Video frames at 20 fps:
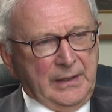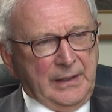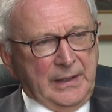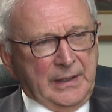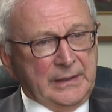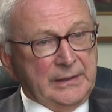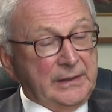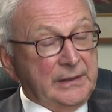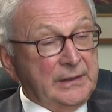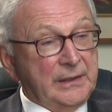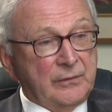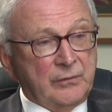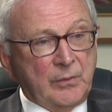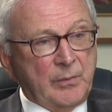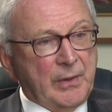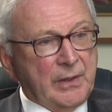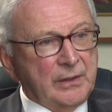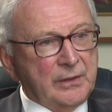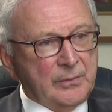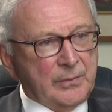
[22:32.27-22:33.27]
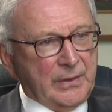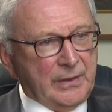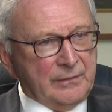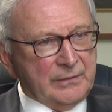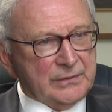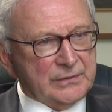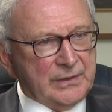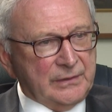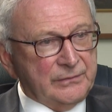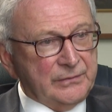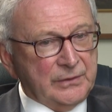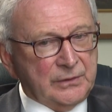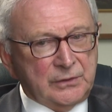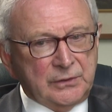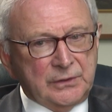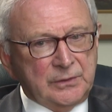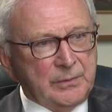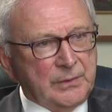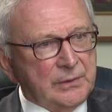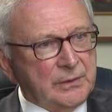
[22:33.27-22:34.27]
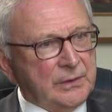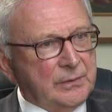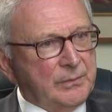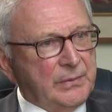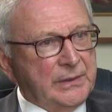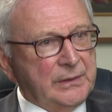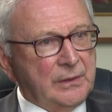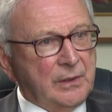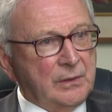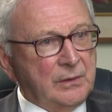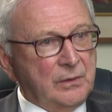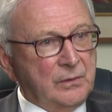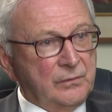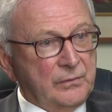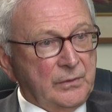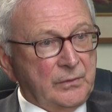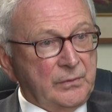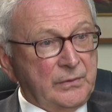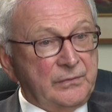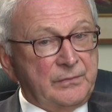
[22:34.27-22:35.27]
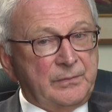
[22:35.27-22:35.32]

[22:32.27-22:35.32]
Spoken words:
And in every part of the province, I feel good about it being all over.